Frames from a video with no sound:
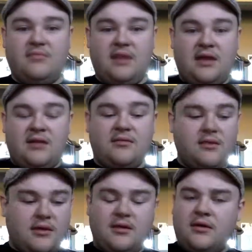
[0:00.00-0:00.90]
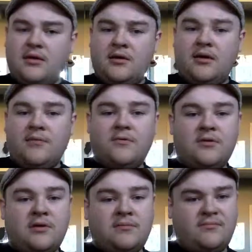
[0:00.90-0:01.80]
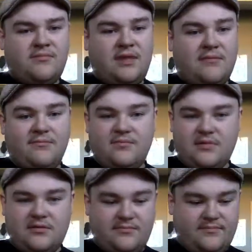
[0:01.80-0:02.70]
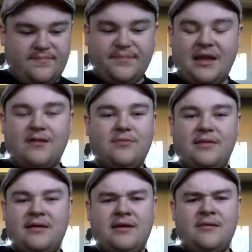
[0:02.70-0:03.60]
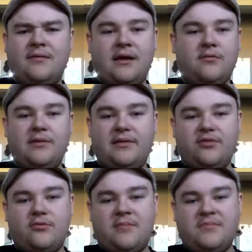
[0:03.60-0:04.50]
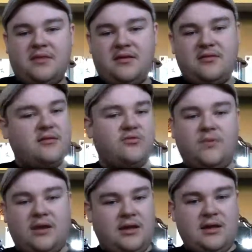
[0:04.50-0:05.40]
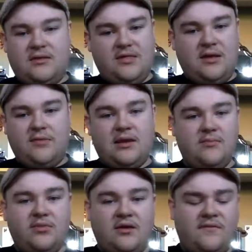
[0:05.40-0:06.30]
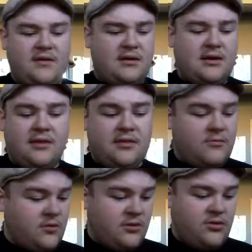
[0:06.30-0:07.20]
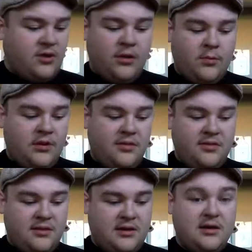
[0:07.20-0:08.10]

And I'm gonna, yeah. So I don't really script my things. That's why I say random stuff. And I think we're gonna start with